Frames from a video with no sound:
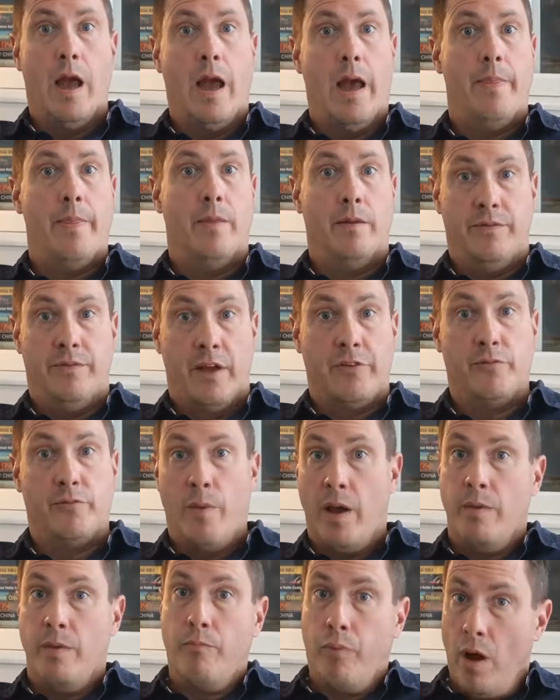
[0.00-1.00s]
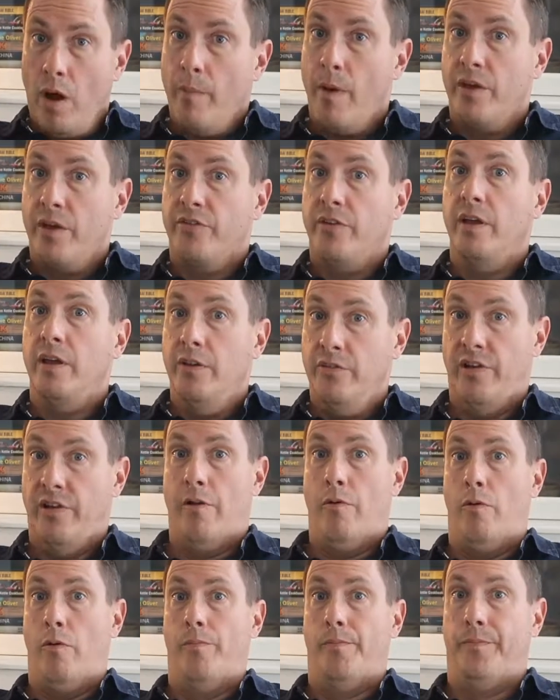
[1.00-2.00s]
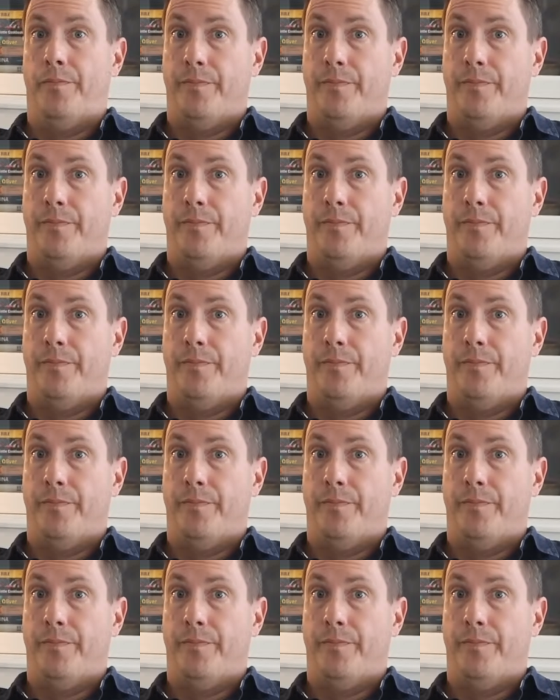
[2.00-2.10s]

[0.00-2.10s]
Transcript: and the Dutch-made Braaimaster in general.